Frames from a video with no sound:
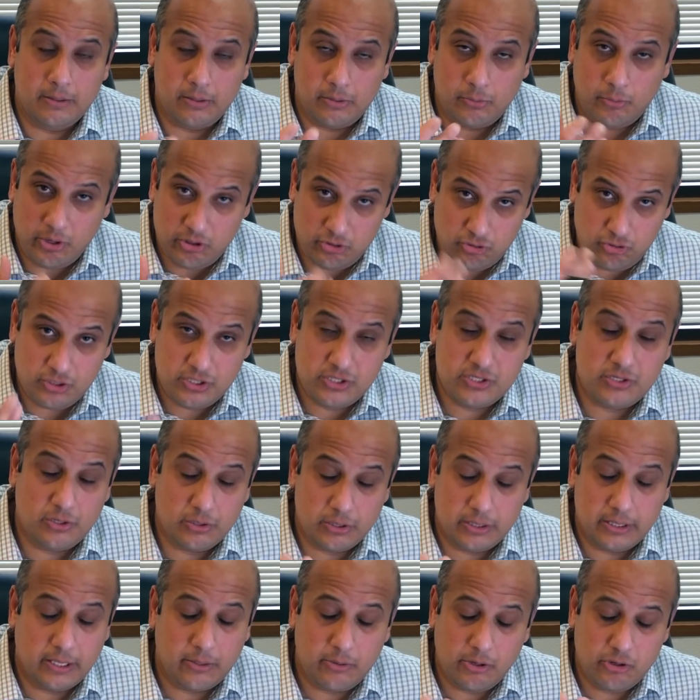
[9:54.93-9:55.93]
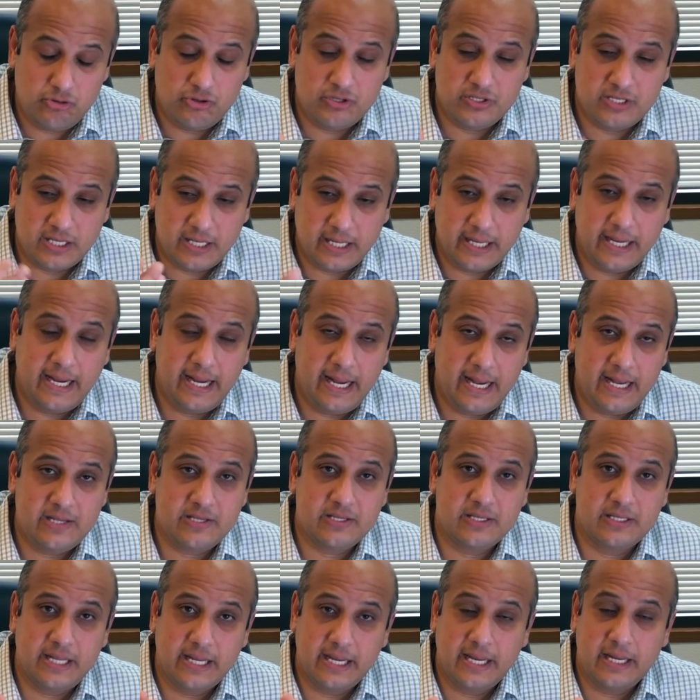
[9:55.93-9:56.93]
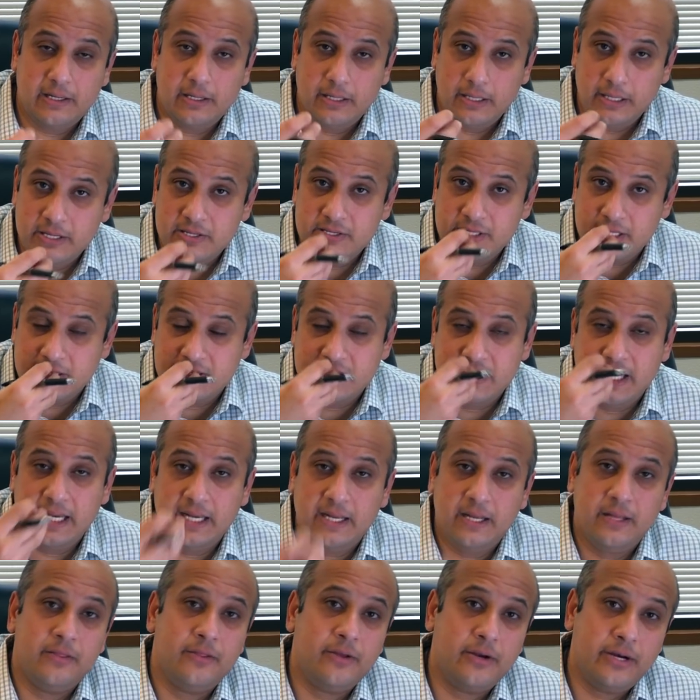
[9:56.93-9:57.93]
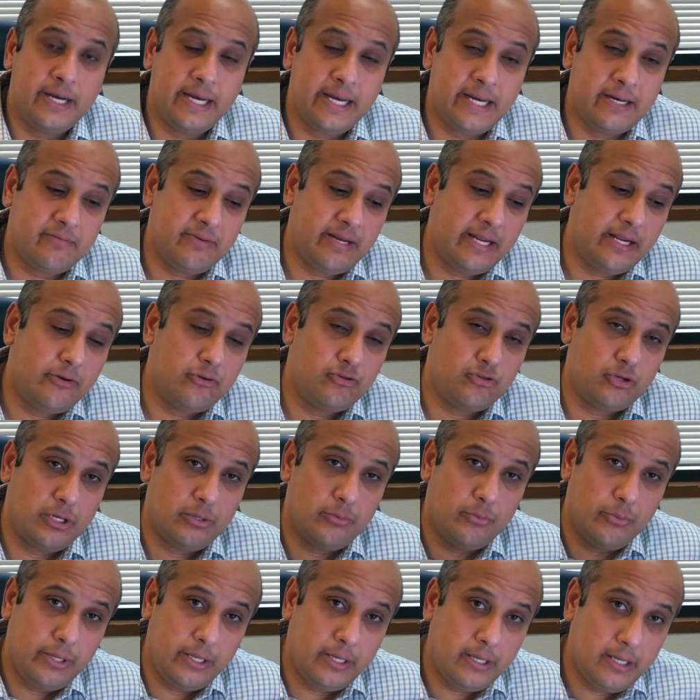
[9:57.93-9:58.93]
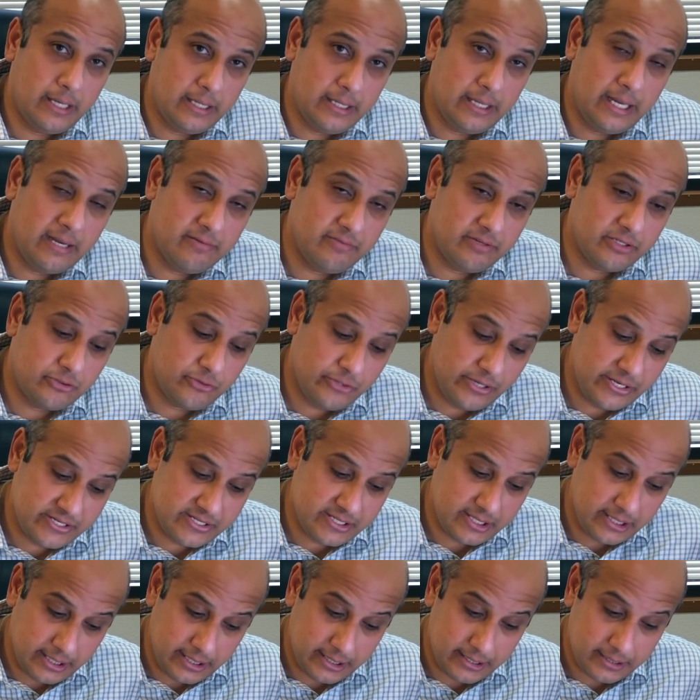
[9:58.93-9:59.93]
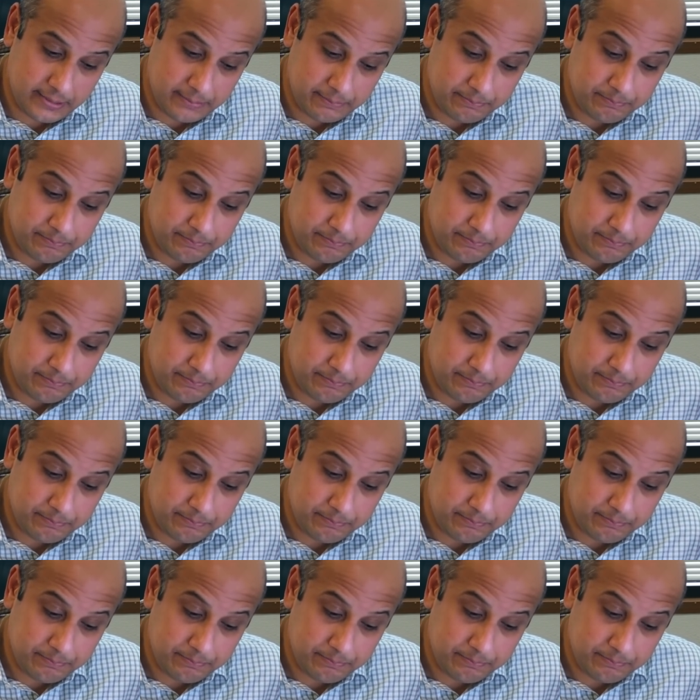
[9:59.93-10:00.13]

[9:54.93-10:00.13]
questions, or the questions that they get asked, they can easily say it in their native language and have it translated.